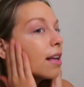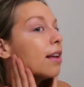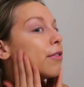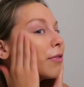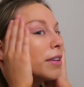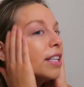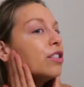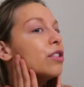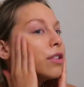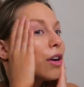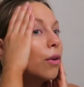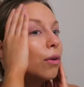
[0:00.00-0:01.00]
if we
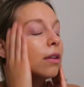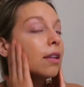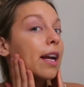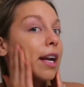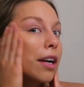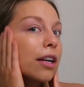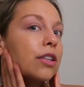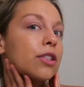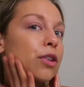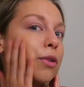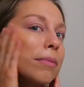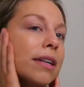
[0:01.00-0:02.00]
don't layer
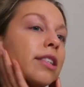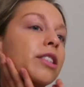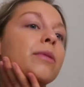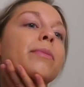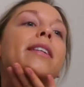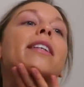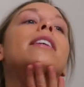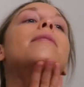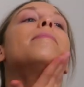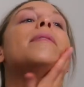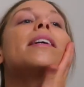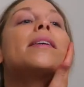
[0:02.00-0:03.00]
too much and we
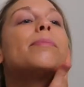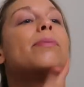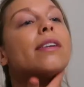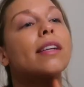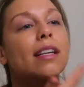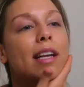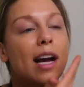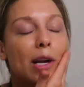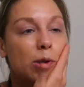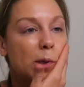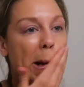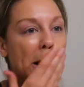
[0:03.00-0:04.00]
keep it pretty
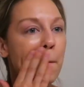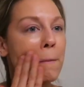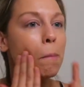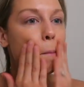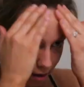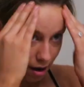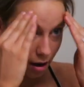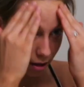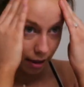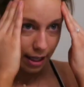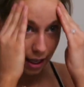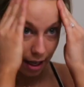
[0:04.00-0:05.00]
natural.
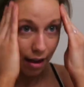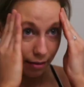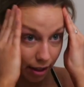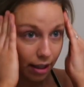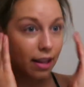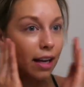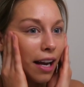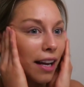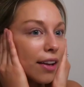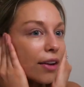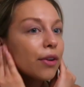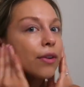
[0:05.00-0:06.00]
I'll link everything
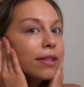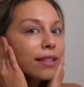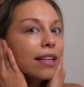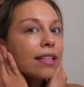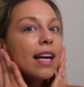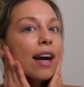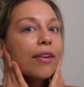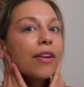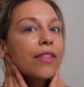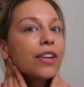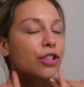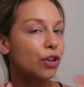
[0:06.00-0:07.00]
I use down
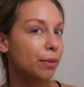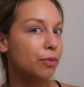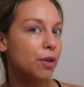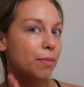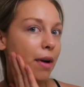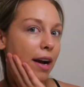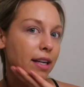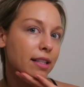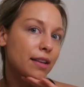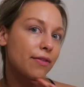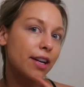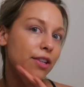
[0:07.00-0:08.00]
in the description
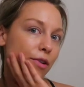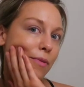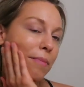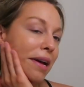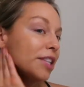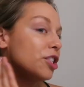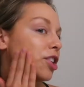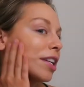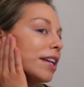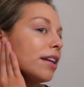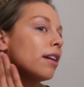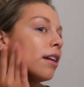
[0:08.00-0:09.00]
box if I don't mention
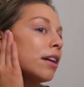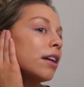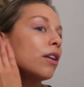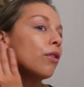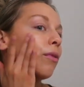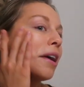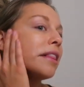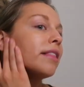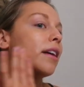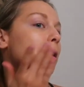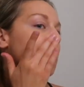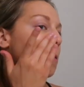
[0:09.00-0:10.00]
it. Right
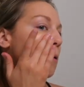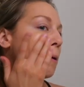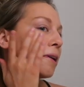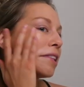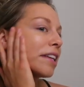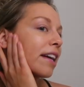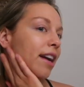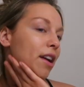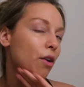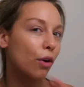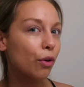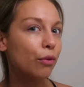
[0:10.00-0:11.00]
there though, it's like
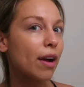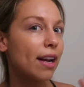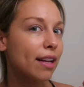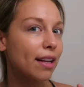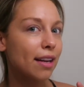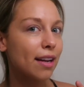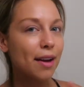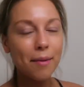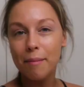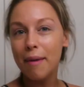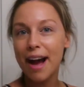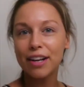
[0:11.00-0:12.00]
I already
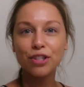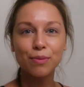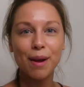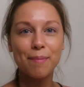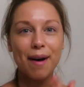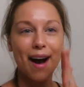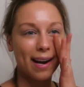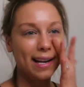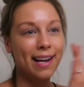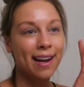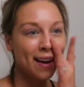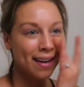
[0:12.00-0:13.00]
match my
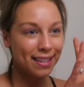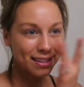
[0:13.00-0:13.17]
body